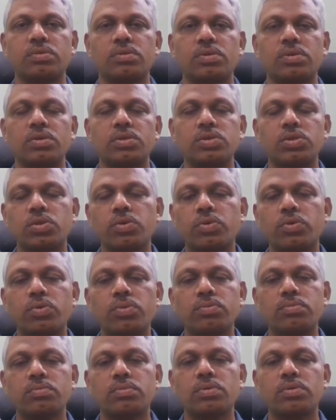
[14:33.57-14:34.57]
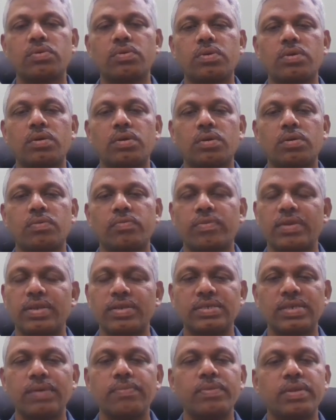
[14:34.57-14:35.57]
So, for
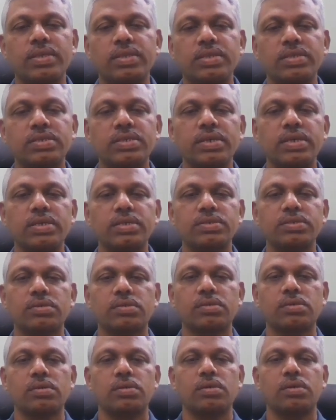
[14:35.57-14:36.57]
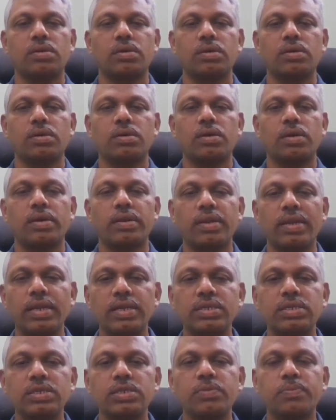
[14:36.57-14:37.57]
example, in this case, a
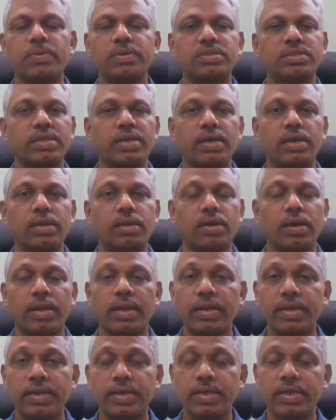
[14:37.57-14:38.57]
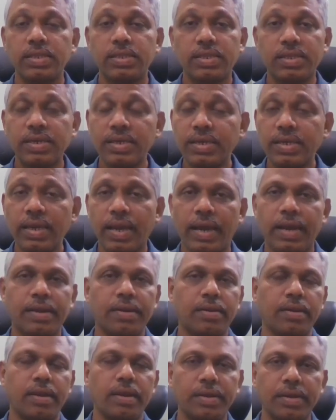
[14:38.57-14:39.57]
relationship is there connecting three
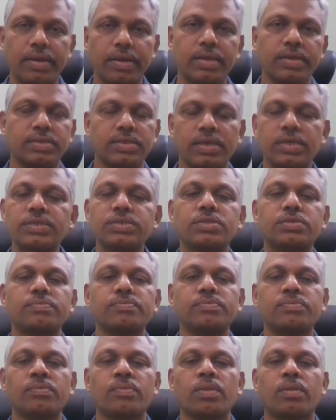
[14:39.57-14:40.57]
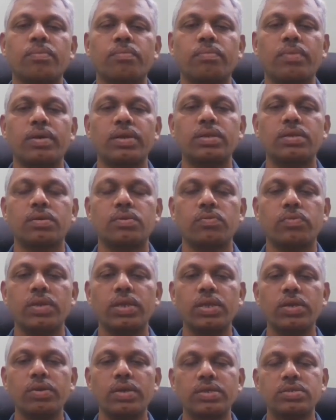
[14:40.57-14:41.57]
entity sets, but we
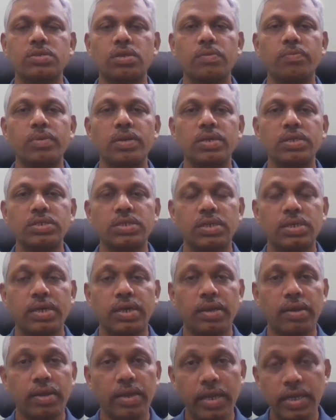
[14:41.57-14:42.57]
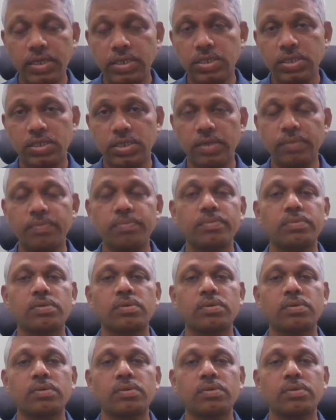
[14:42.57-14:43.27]
need to establish a relationship